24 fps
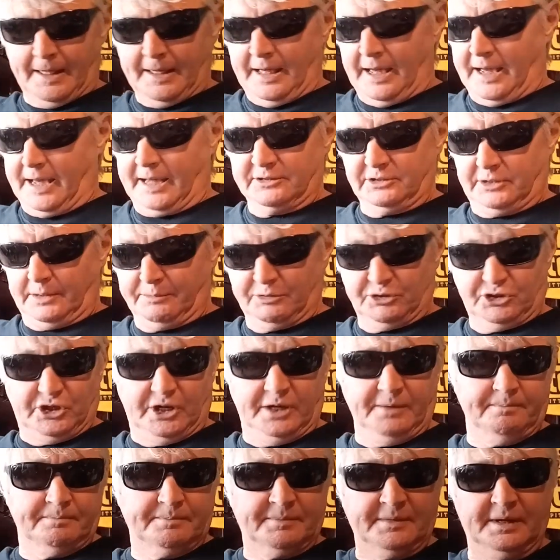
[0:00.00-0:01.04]

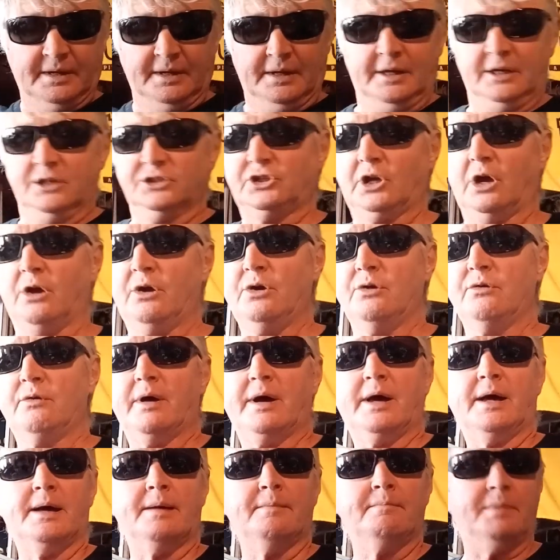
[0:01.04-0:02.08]
temperature.
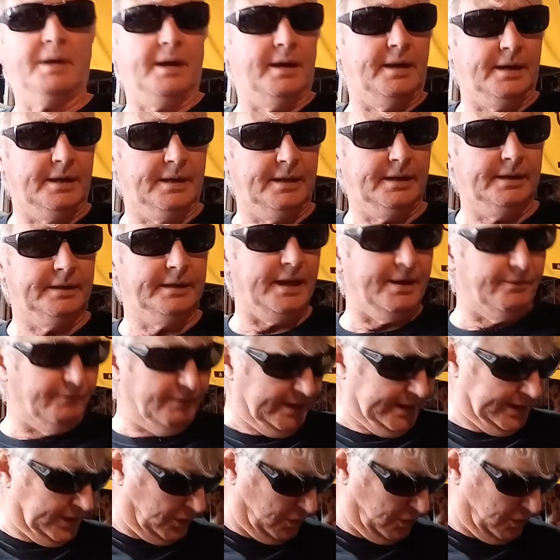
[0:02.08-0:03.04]
So, yeah, really